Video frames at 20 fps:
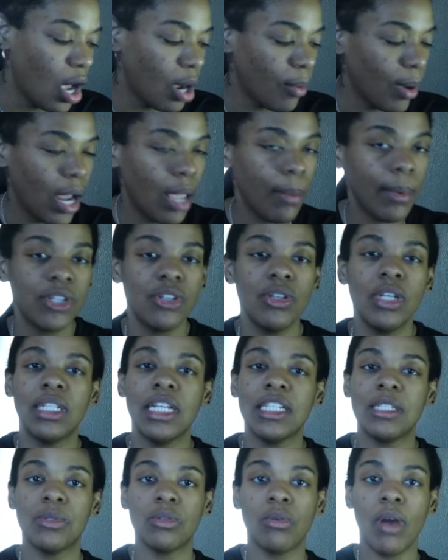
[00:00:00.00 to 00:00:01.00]
All right, make sure you
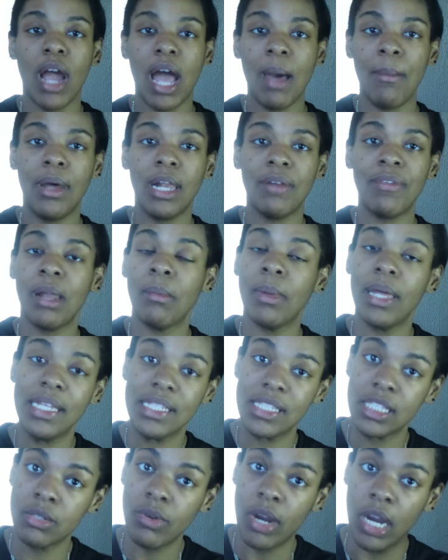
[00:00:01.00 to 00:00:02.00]
hit that subscribe button. Follow my
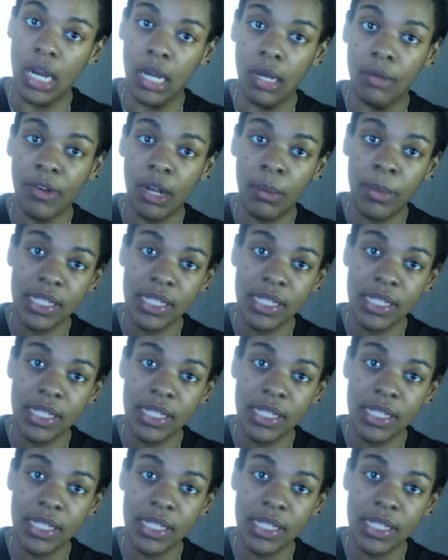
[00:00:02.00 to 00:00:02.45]
Instagram.